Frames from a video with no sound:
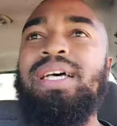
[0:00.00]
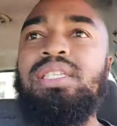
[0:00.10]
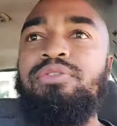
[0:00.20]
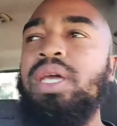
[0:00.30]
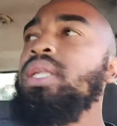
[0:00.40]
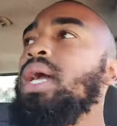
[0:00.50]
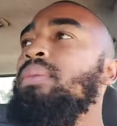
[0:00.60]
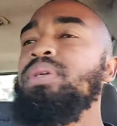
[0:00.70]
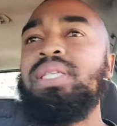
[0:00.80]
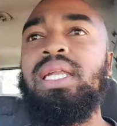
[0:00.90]
Passive
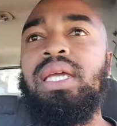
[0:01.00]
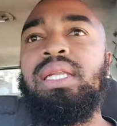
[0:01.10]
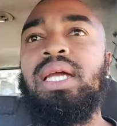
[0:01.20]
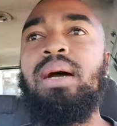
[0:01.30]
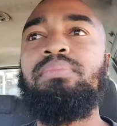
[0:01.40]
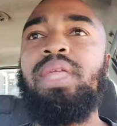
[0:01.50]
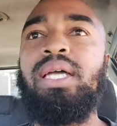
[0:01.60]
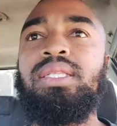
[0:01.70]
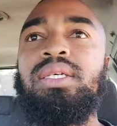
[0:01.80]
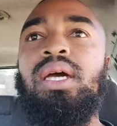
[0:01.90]
income is that income
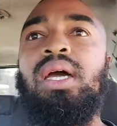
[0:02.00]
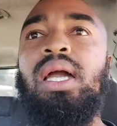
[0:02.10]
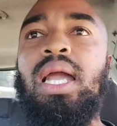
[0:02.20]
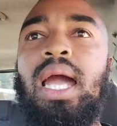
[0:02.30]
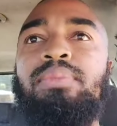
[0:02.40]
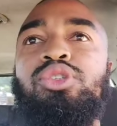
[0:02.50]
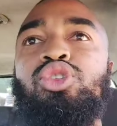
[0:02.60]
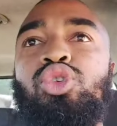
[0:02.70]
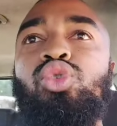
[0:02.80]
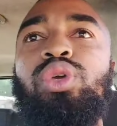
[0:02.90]
that
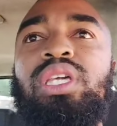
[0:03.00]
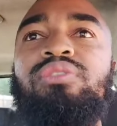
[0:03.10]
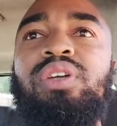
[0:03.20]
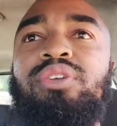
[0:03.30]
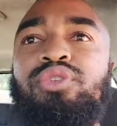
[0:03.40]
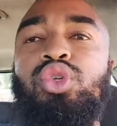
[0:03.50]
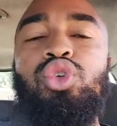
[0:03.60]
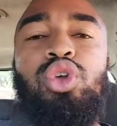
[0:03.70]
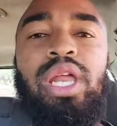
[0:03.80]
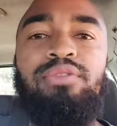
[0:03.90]
comes to you even if you
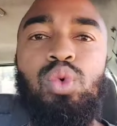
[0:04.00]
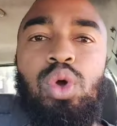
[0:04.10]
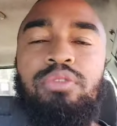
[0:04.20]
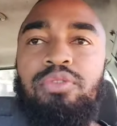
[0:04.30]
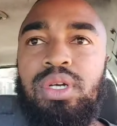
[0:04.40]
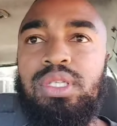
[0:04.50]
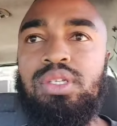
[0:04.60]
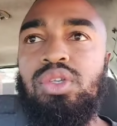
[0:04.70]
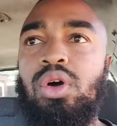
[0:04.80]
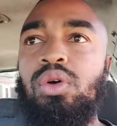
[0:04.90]
do not have to work for it.
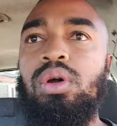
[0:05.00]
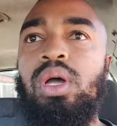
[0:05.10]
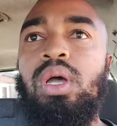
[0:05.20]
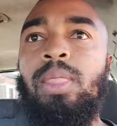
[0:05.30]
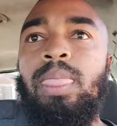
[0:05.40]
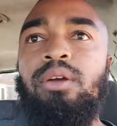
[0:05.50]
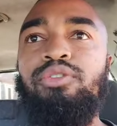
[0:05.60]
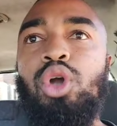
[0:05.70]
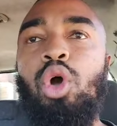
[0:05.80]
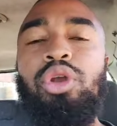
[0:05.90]
So
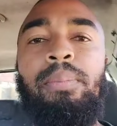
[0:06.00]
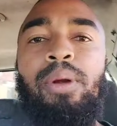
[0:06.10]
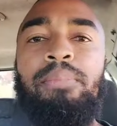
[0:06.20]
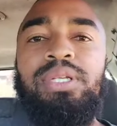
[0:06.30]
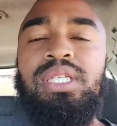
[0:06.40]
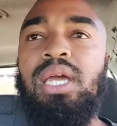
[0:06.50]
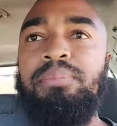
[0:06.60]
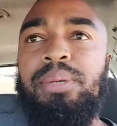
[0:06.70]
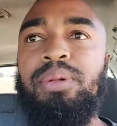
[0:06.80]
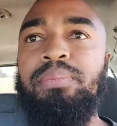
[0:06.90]
if you own a property
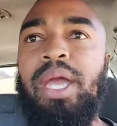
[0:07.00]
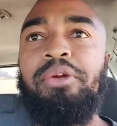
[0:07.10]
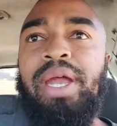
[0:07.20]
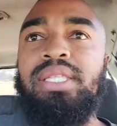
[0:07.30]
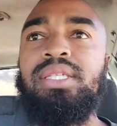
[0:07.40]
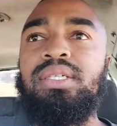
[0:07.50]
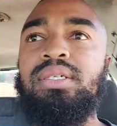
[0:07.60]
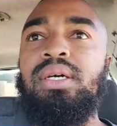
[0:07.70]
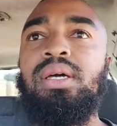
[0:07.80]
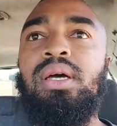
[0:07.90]
and people pay rent,
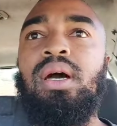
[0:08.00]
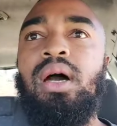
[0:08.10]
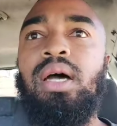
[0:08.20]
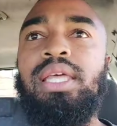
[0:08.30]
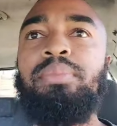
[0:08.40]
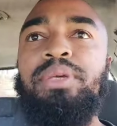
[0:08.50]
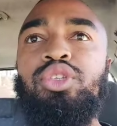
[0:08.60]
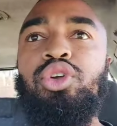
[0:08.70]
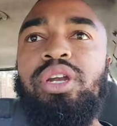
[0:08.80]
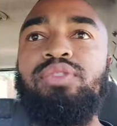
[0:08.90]
that
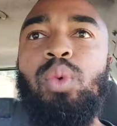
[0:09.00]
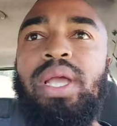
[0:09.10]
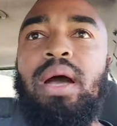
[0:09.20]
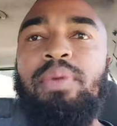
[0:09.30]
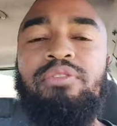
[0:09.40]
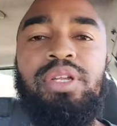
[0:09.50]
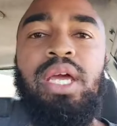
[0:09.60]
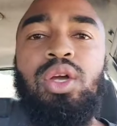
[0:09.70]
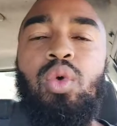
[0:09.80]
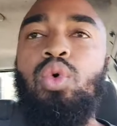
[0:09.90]
means you don't have to wake up every
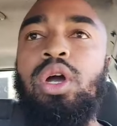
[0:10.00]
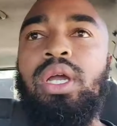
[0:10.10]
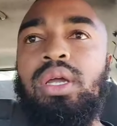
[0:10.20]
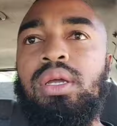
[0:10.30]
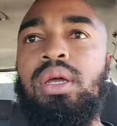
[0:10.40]
day and go work,